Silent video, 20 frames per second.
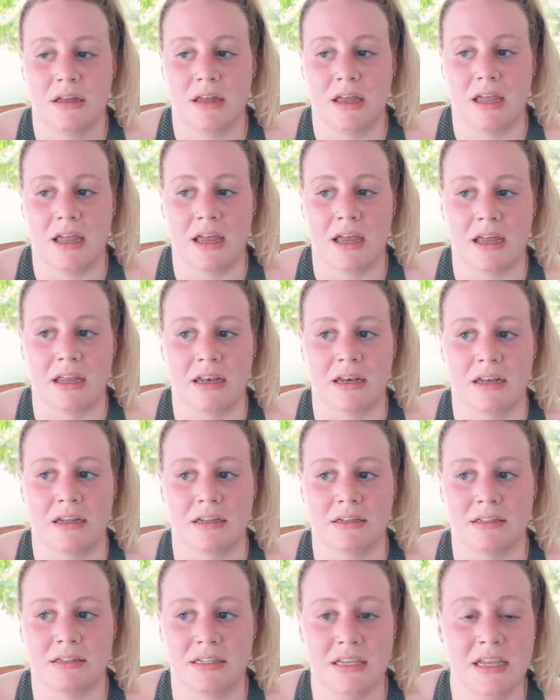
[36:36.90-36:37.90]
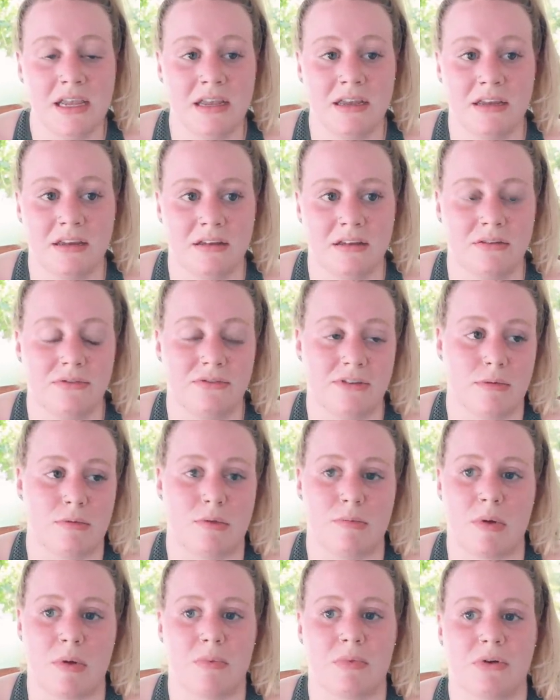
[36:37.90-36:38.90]
and seeing family
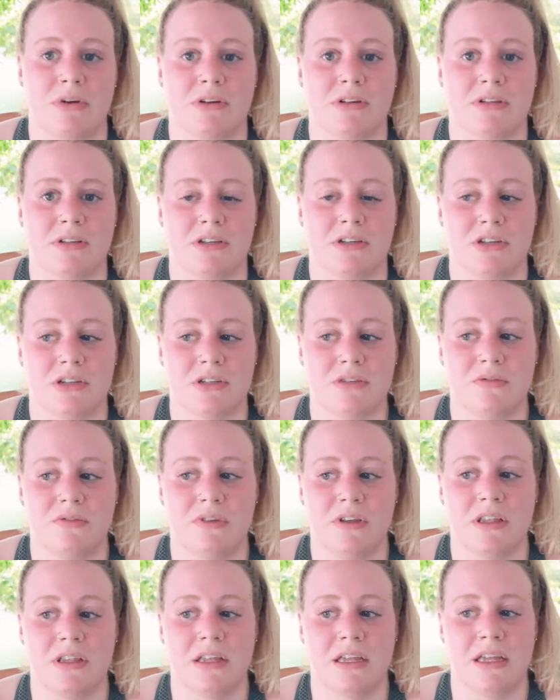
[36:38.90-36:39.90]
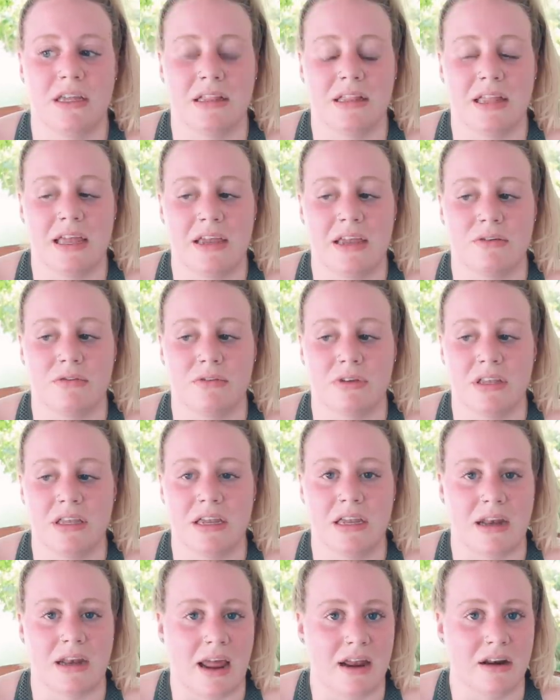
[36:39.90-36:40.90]
members and just feeling like really
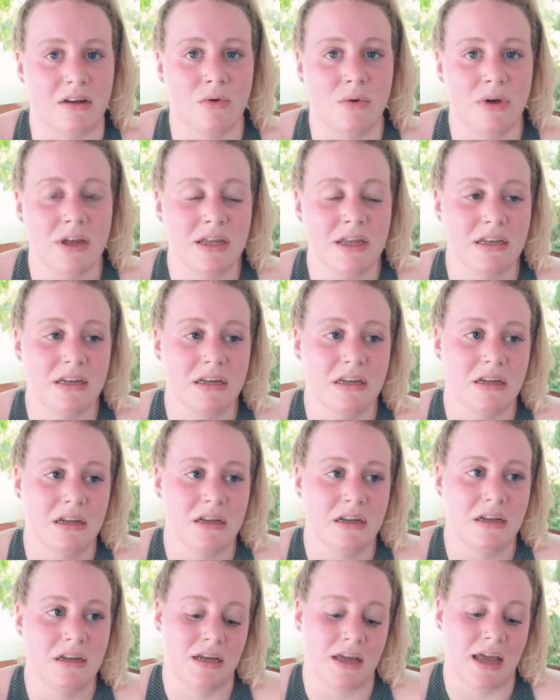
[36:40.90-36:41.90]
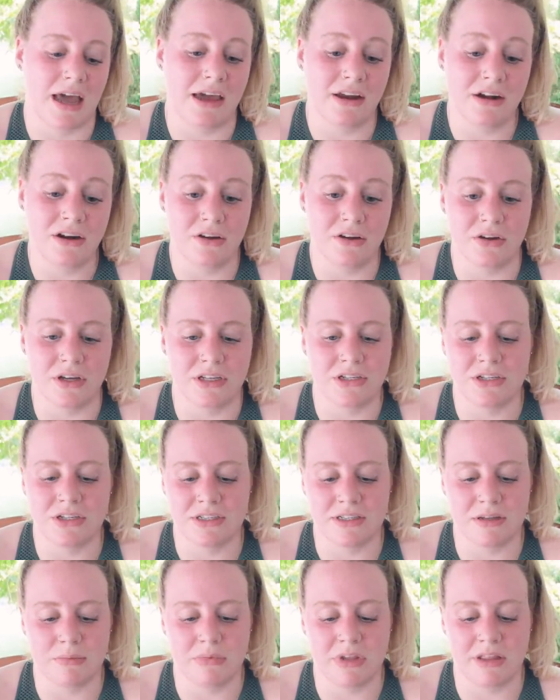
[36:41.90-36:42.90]
inadequate. I don't know, it's just
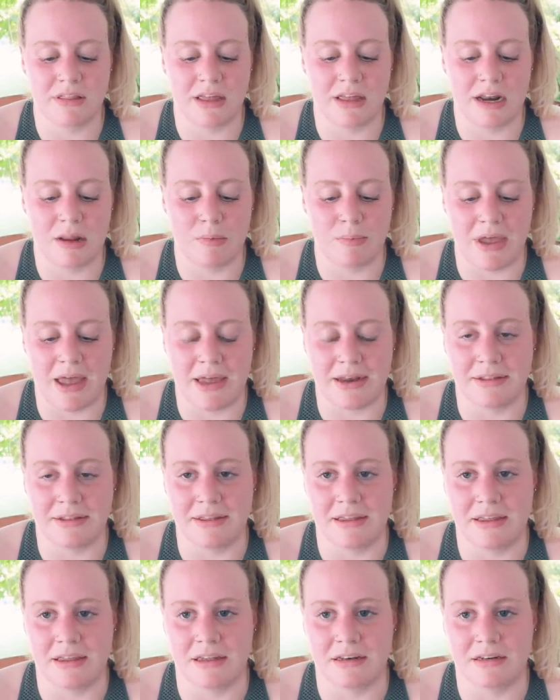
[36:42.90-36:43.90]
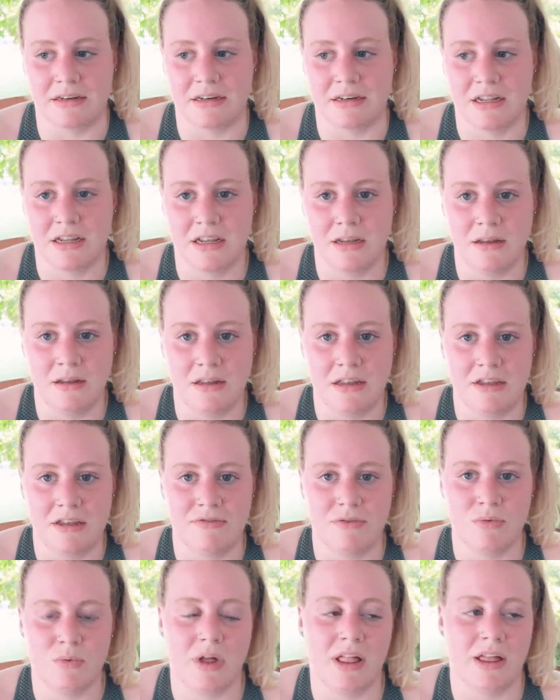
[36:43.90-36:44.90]
something that I'm battling. And
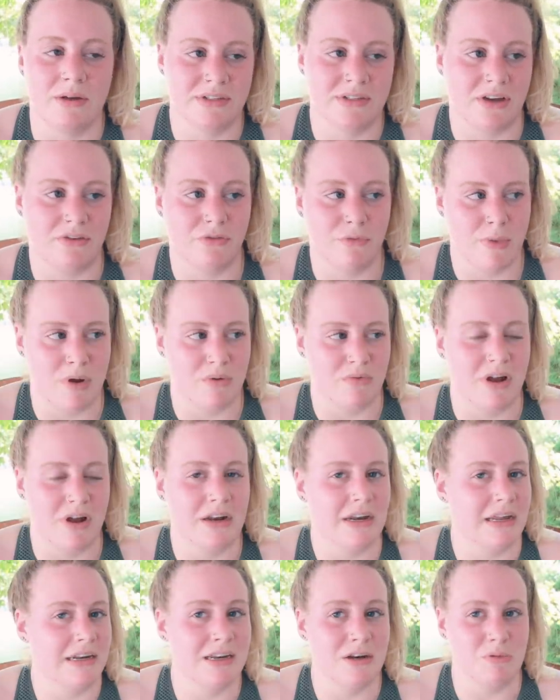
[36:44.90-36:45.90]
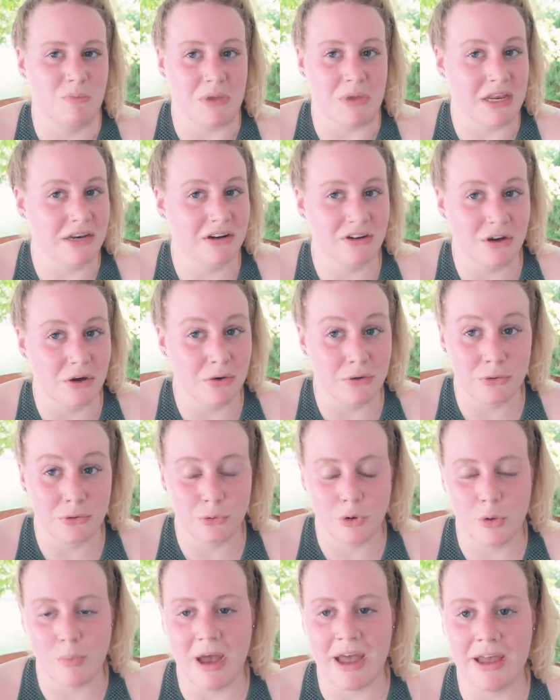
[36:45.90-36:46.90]
even while I was out for my run, I didn't mean to go
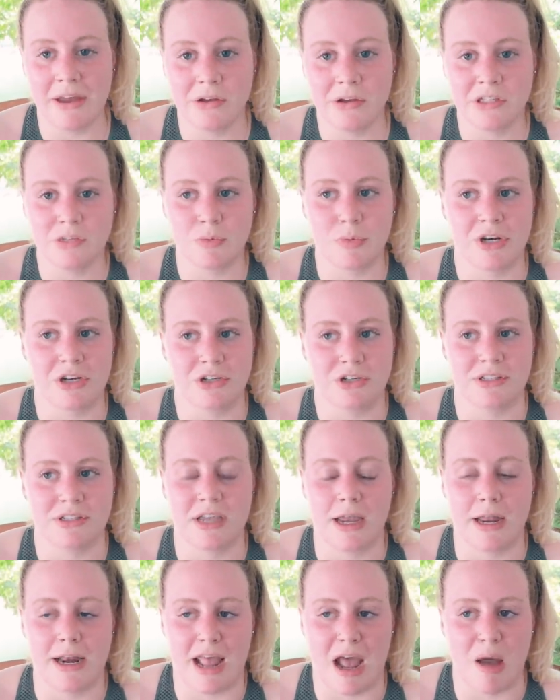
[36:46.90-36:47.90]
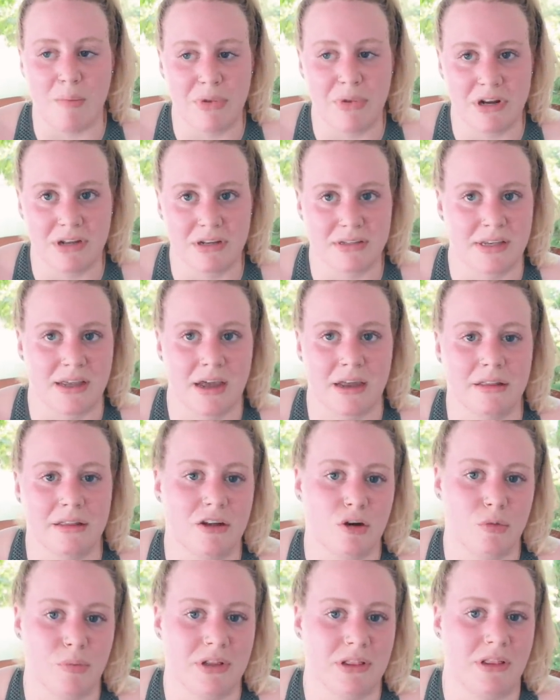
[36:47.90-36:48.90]
3 miles, but it just kind of happened because I got a
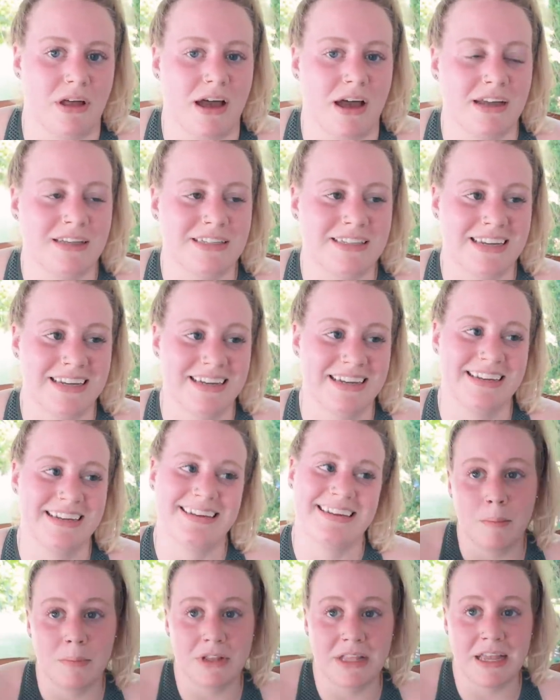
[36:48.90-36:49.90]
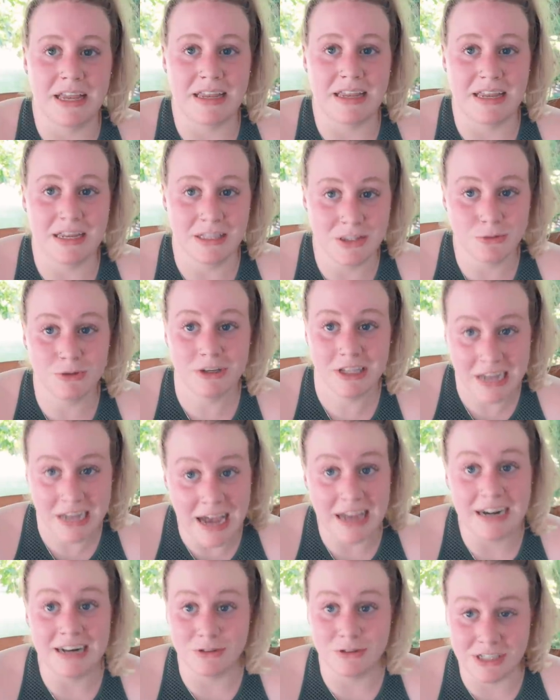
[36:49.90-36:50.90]
little bit lost. But like, it's really
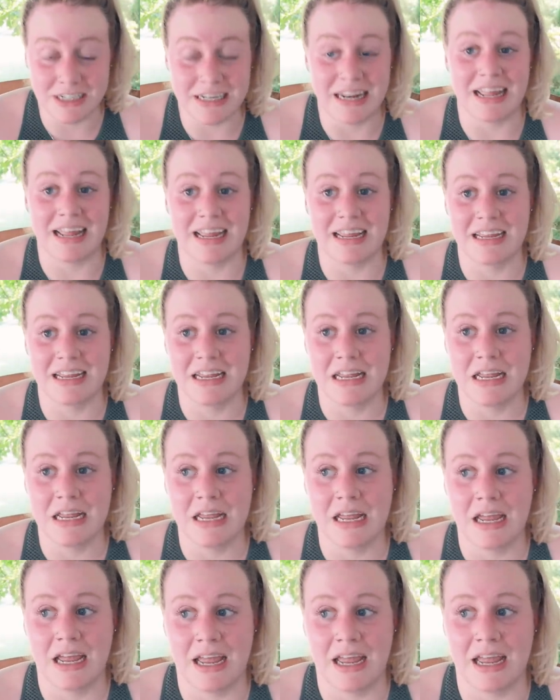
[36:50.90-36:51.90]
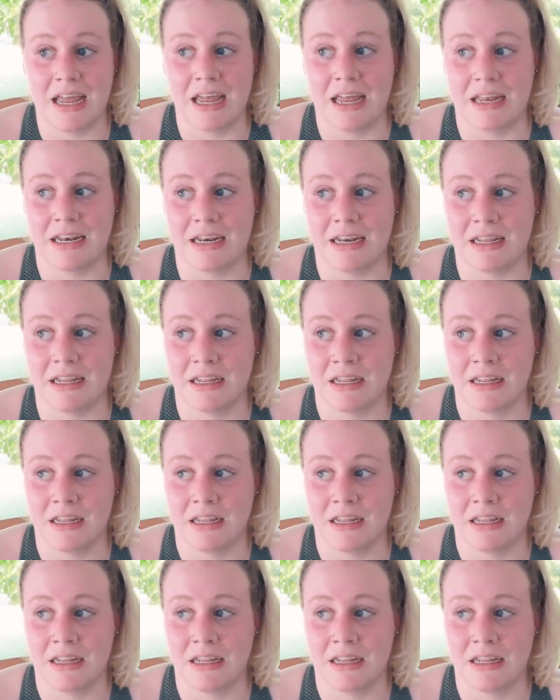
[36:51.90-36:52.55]
hot out today, and